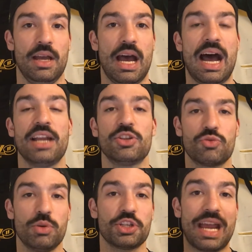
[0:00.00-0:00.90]
I just
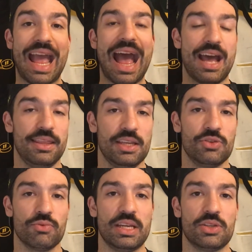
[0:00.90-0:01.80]
wish I had these
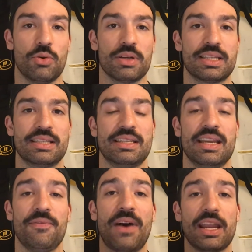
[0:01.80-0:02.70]
resources, and
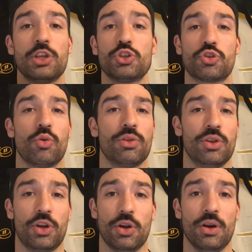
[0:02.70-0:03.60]
if I can shorten the
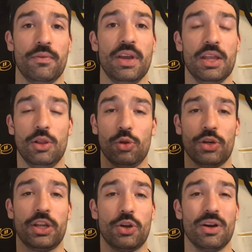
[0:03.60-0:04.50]
curve, the
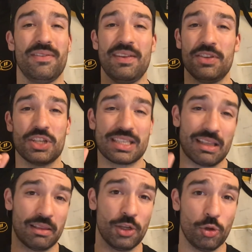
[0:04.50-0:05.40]
learning curve, even just a
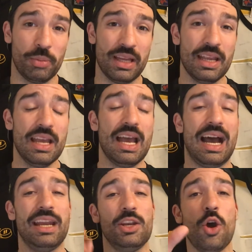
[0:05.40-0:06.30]
little bit,
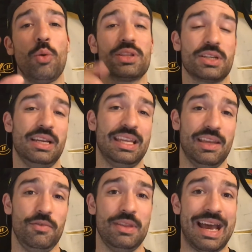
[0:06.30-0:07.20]
I know it's going to
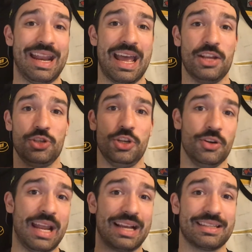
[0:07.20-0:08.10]
give you that edge in your
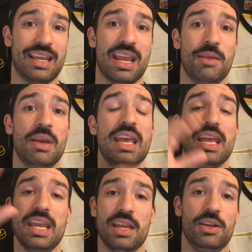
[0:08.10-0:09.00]
next game,
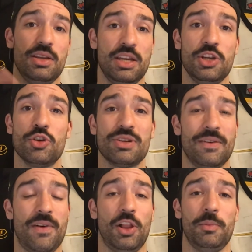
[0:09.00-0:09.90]
in your
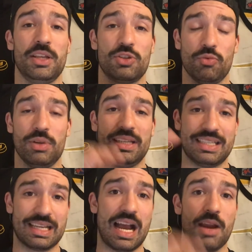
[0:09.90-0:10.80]
development to really
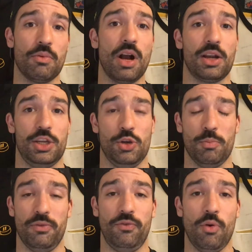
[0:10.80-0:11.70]
skyrocket your
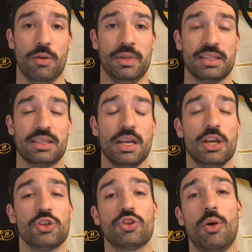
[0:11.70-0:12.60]
performance.
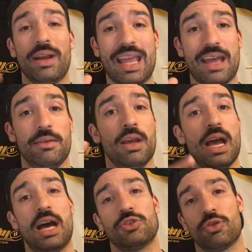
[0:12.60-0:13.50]
So again,
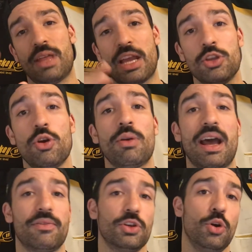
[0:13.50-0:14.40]
so that you don't
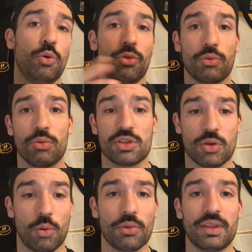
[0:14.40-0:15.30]
have to go through this
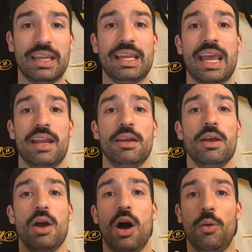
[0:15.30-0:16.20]
whole thing again,
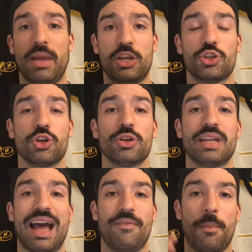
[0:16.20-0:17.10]
I'll make sure to
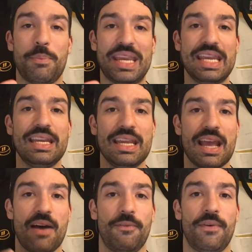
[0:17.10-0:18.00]
have a
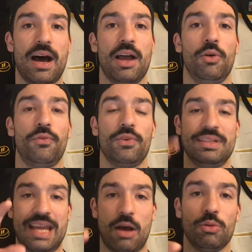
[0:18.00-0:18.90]
PDF file
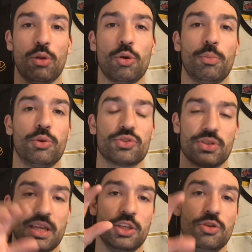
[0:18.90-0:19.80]
downloadable so
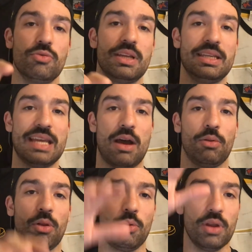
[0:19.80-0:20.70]
that you can
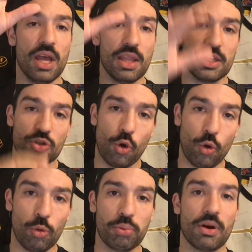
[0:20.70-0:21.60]
download this whole
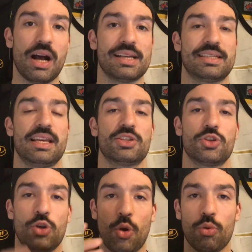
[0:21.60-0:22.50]
process,
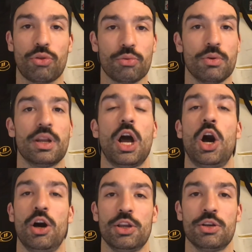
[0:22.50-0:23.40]
go through it
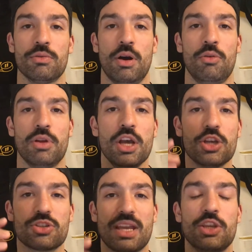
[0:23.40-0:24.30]
on your own
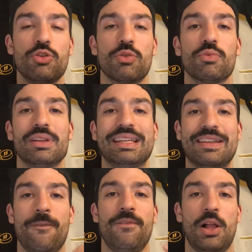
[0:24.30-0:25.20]
so that you can really
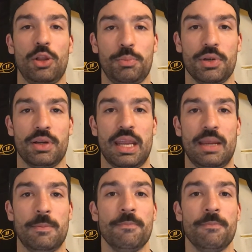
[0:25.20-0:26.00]
develop your game.